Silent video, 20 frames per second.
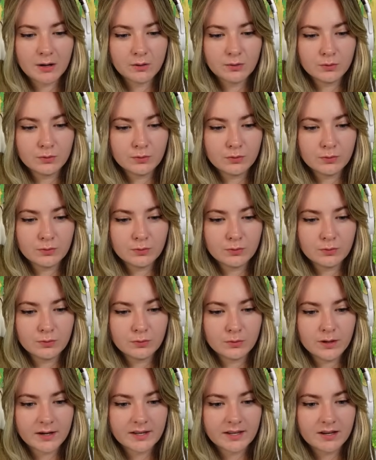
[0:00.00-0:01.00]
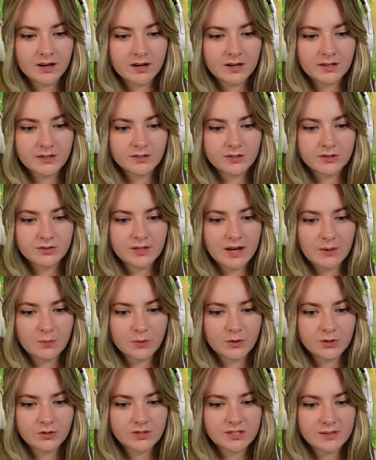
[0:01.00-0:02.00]
Ooh, I can't do that
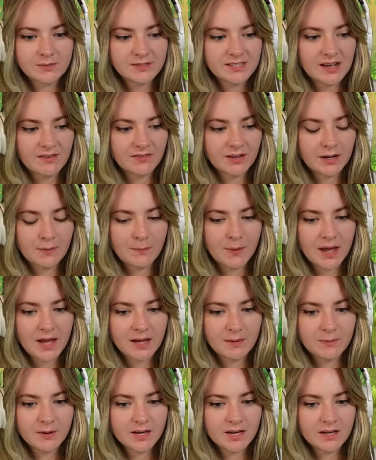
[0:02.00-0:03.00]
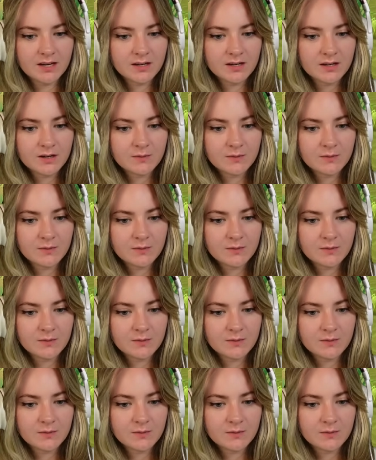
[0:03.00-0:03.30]
while your sim is having a baby.